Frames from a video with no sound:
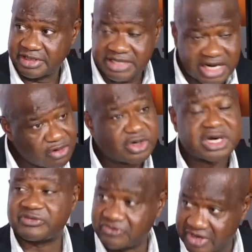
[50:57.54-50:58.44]
They are
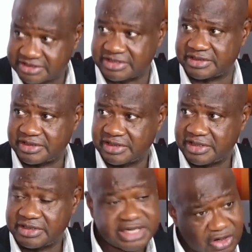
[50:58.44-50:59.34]
all advising.
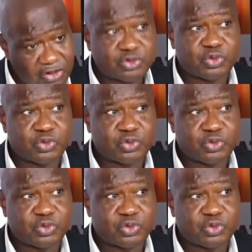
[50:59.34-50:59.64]
They are all